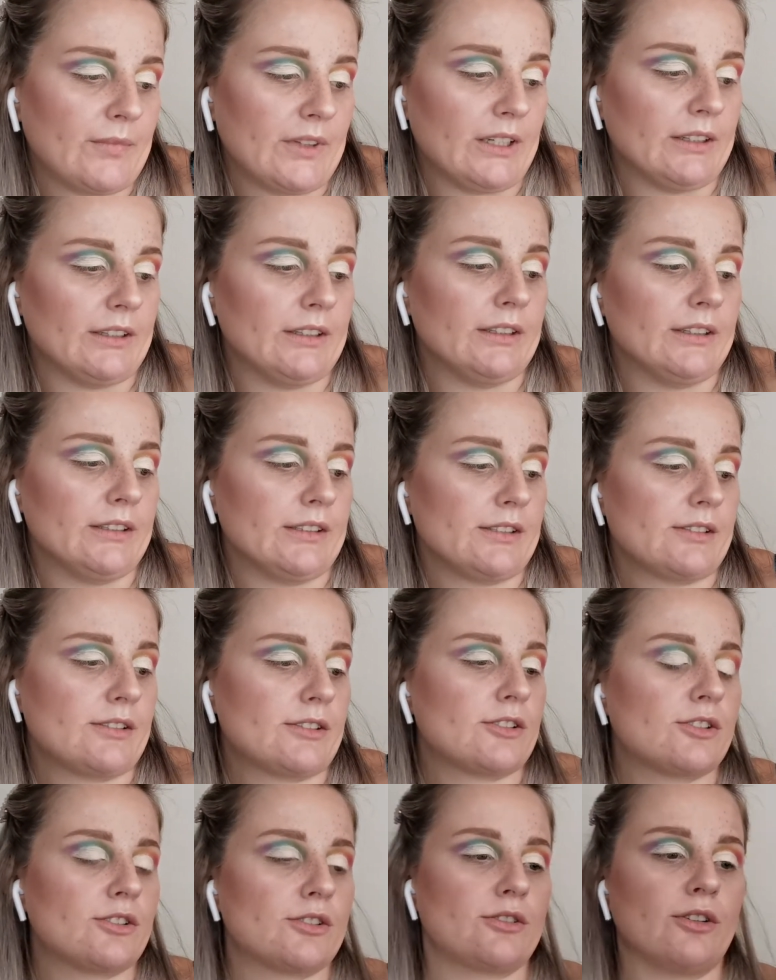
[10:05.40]
gonna
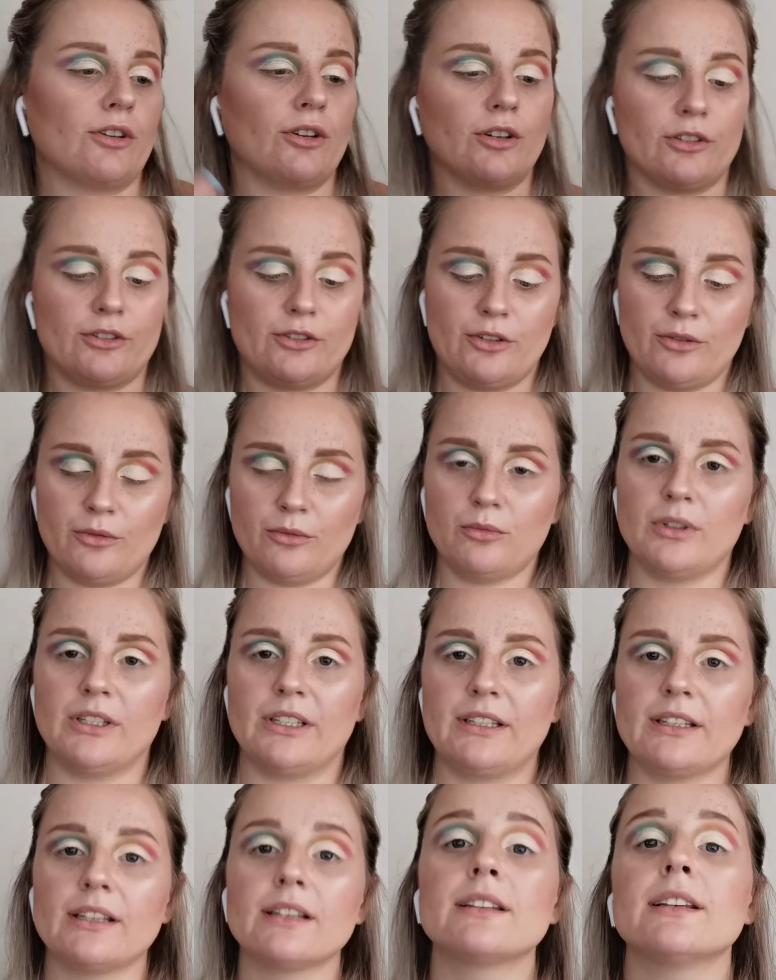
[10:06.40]
start
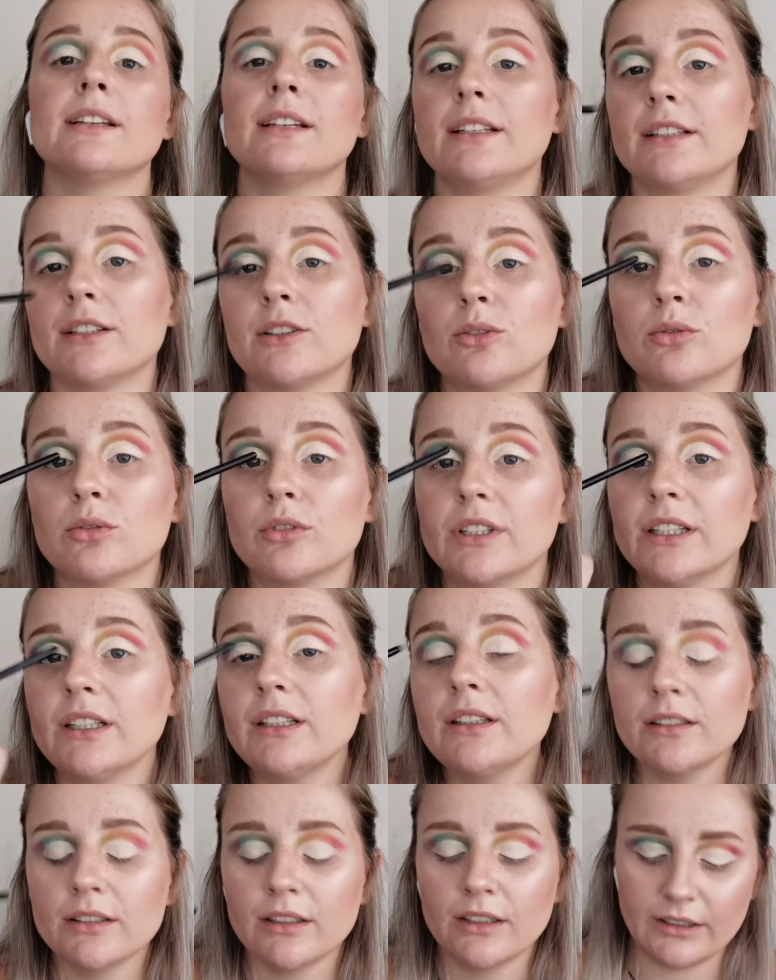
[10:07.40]
with the inner
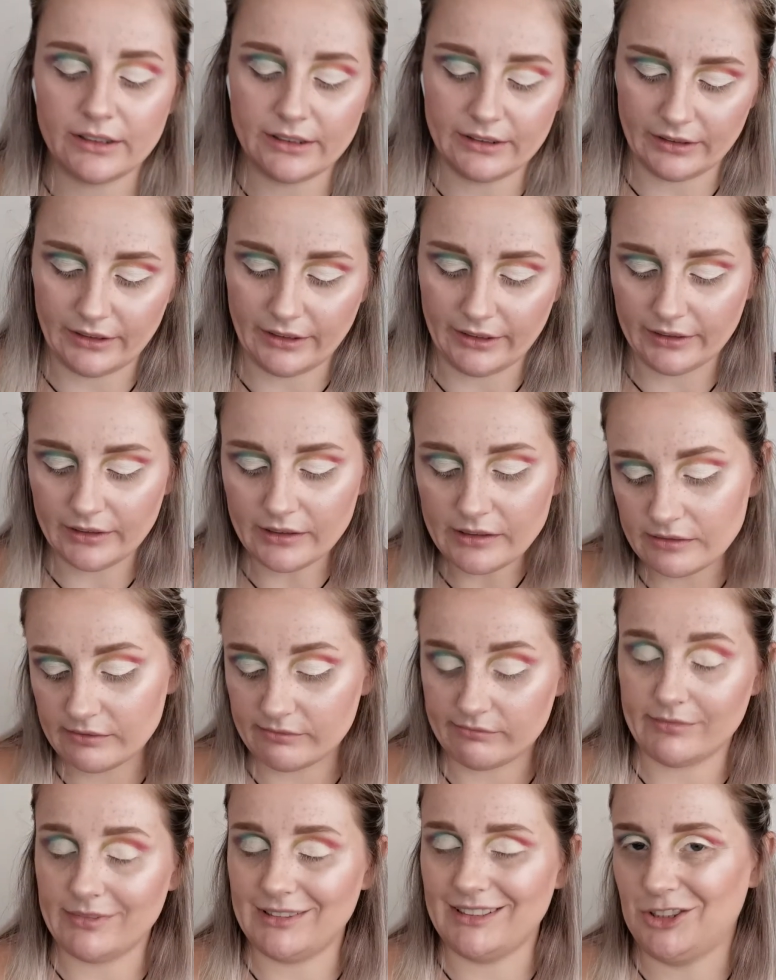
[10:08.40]
corner again,
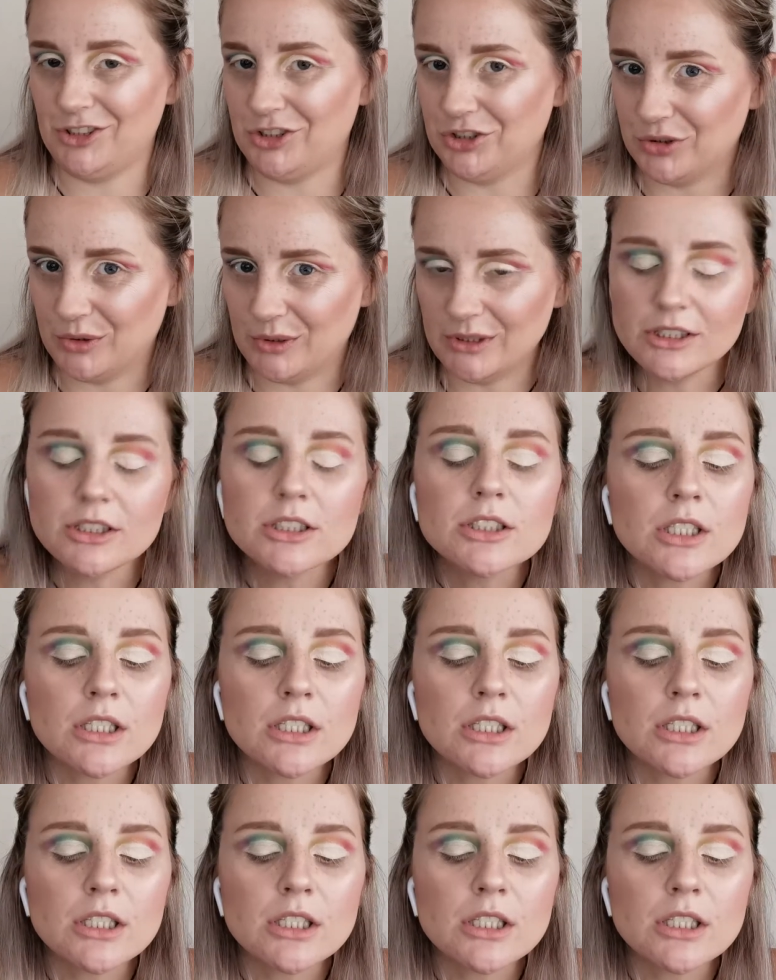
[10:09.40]
as usual,